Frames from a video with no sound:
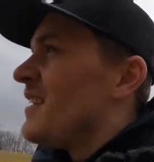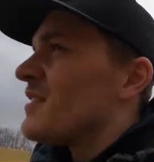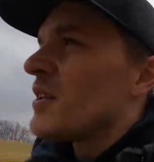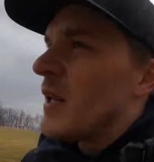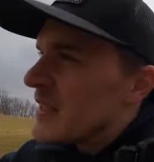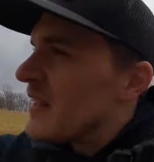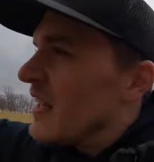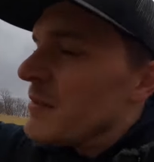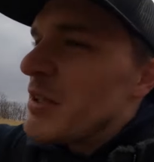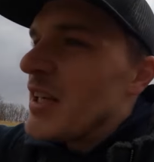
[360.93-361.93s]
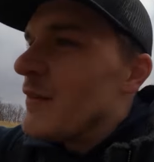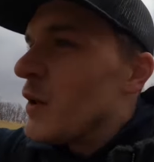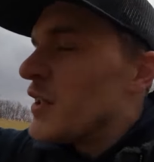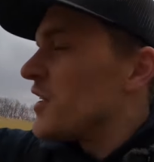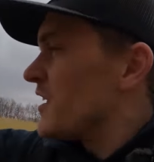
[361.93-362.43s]
So that's not gonna be the
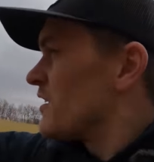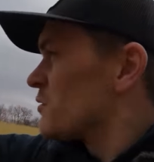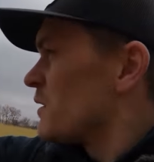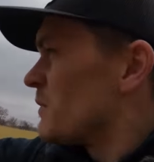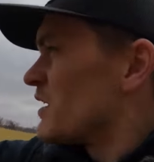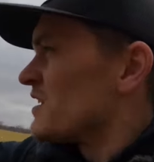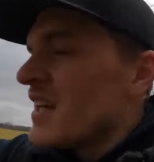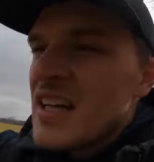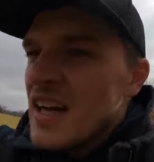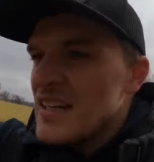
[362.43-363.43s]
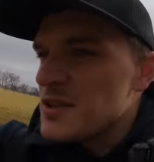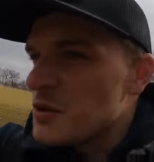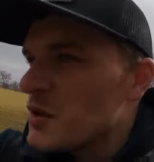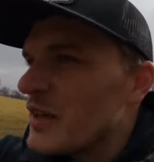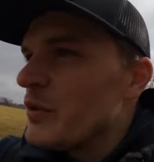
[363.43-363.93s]
giveaway shed this week because I just
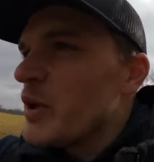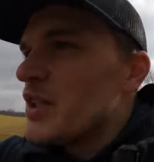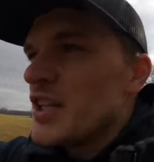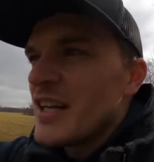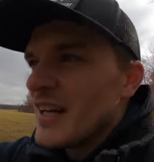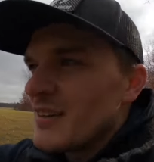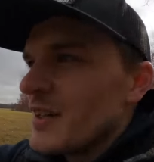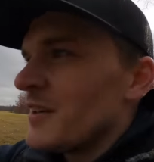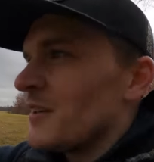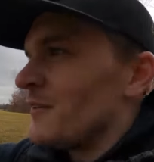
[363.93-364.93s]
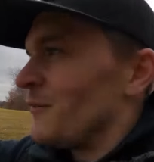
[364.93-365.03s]
threw the giveaway shed out there in